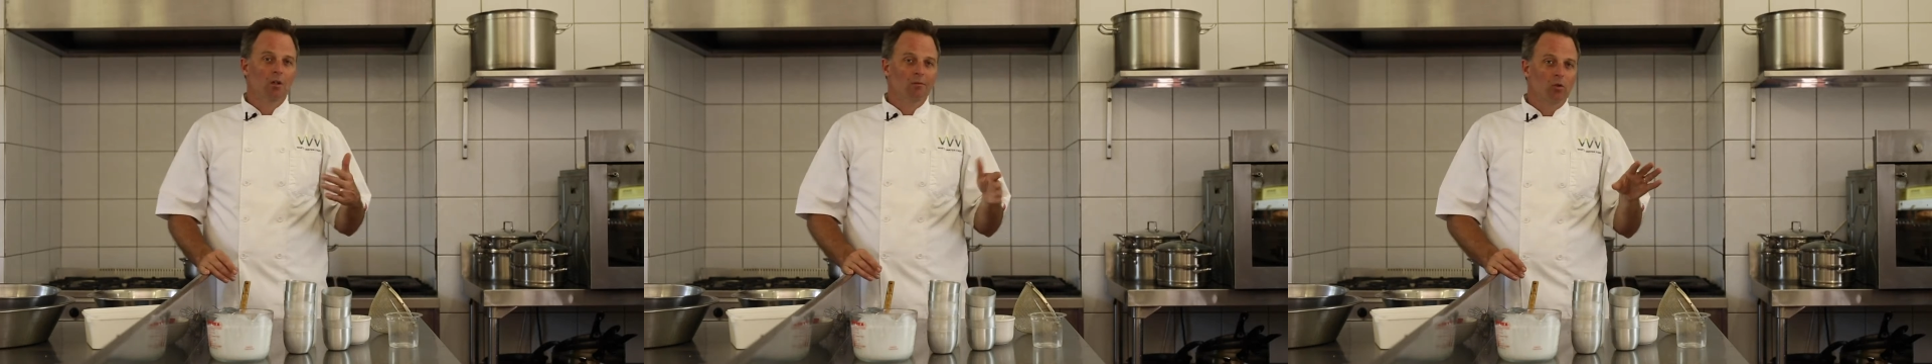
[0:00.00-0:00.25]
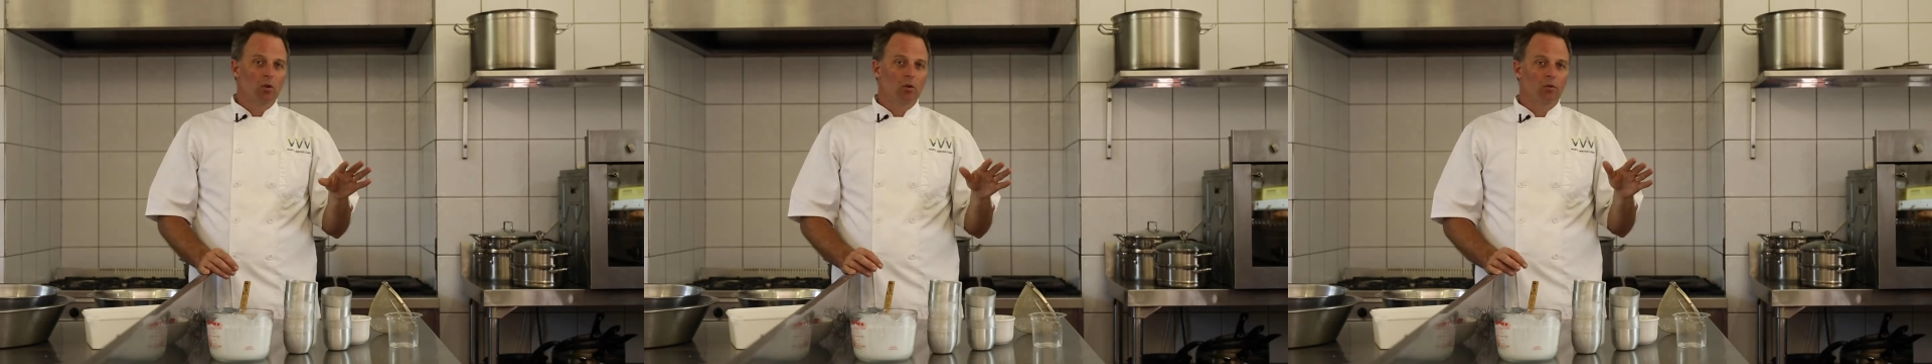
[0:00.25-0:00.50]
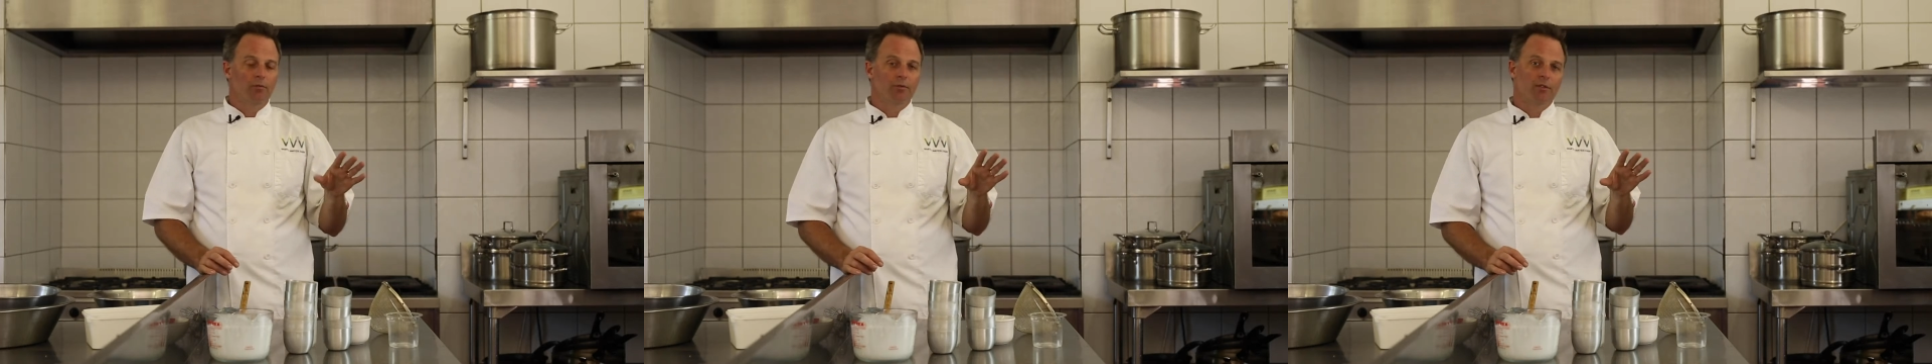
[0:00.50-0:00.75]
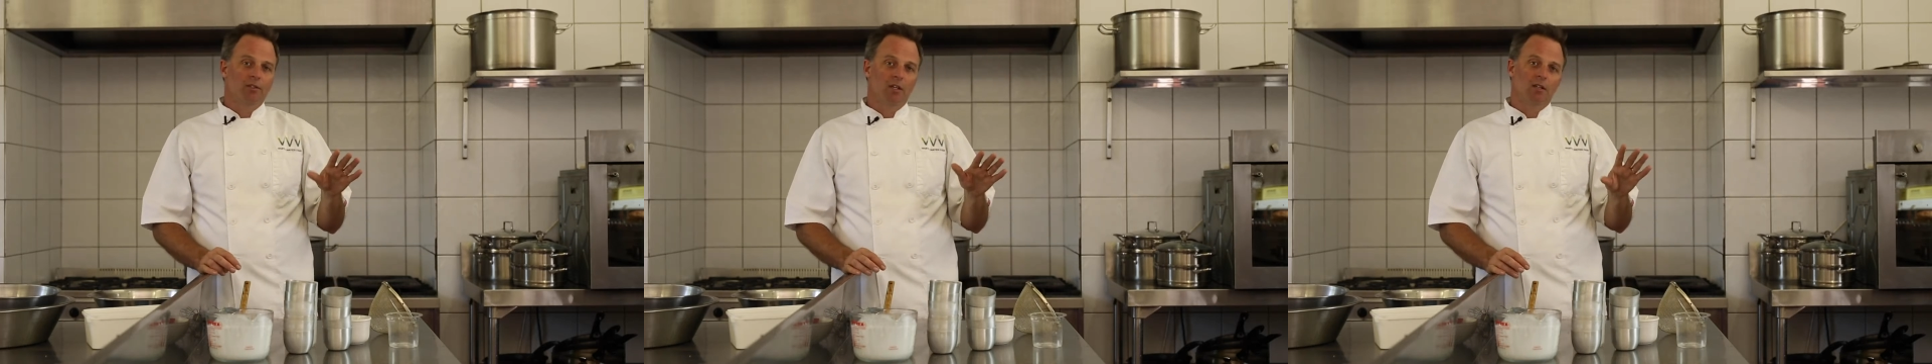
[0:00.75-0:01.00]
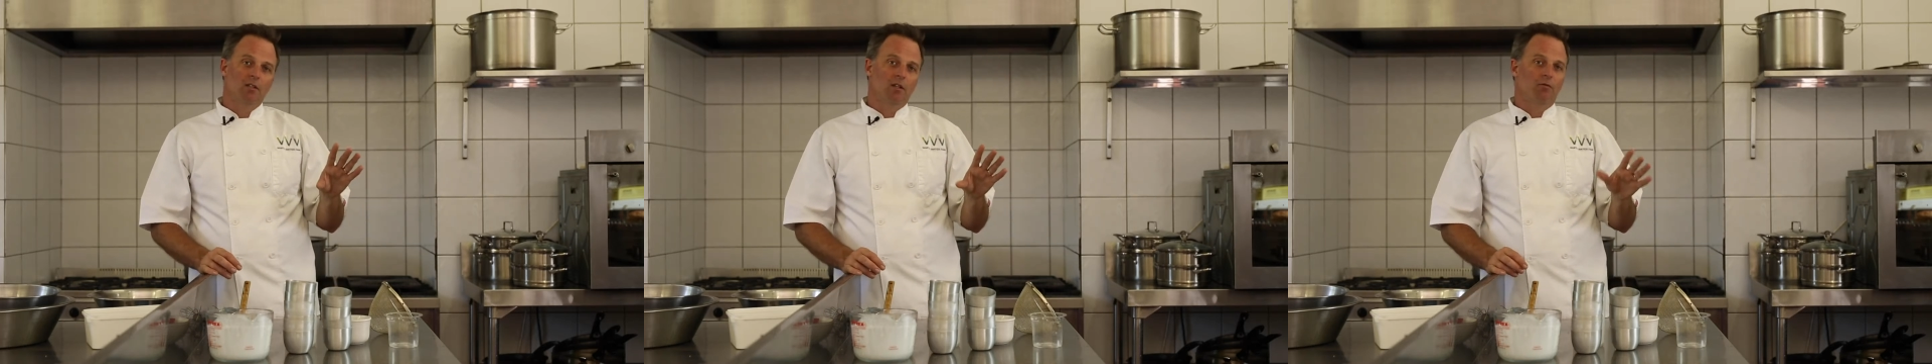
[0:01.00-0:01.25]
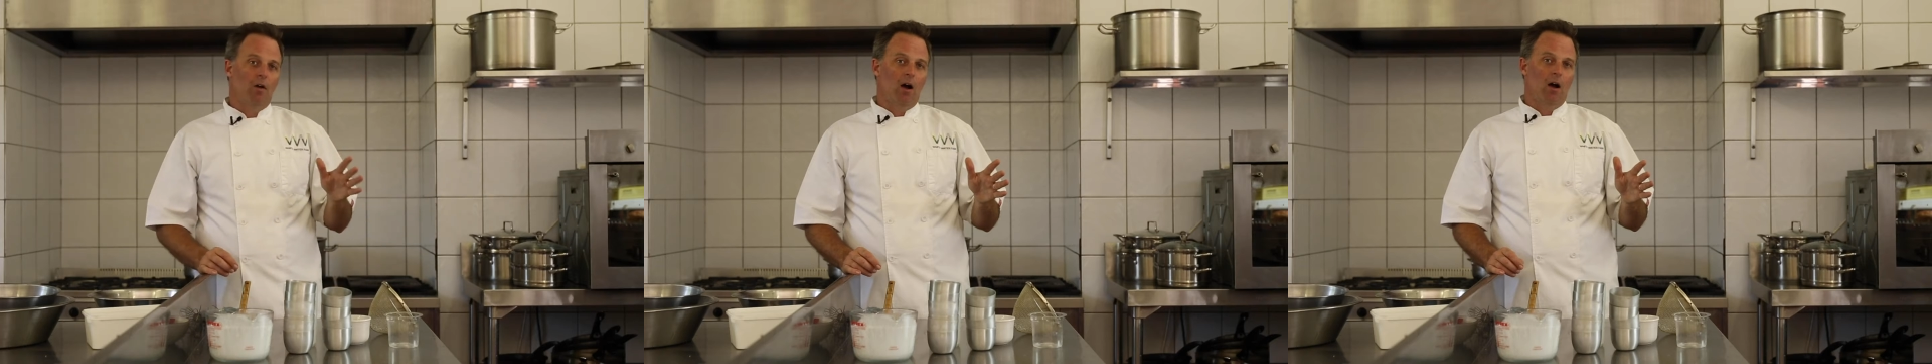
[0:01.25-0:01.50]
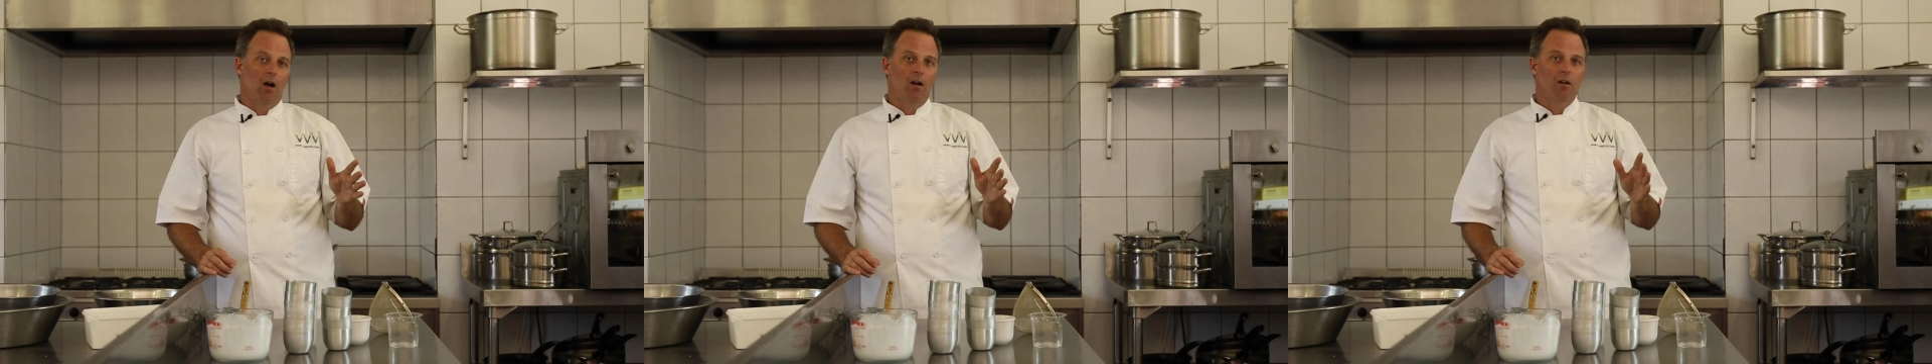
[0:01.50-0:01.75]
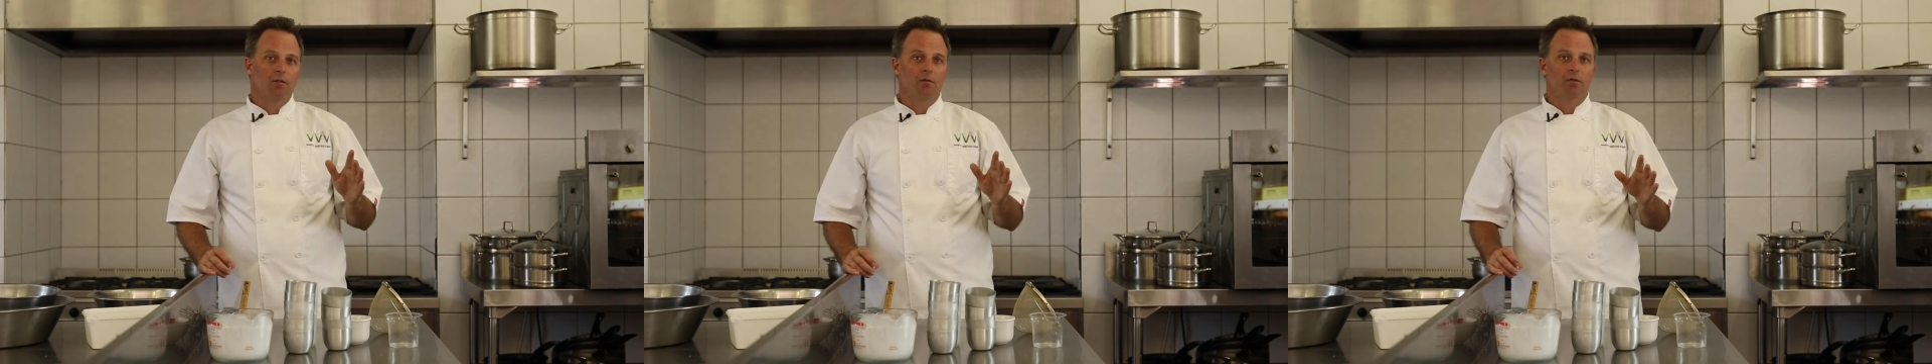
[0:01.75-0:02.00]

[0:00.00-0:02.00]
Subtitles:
sort of 65,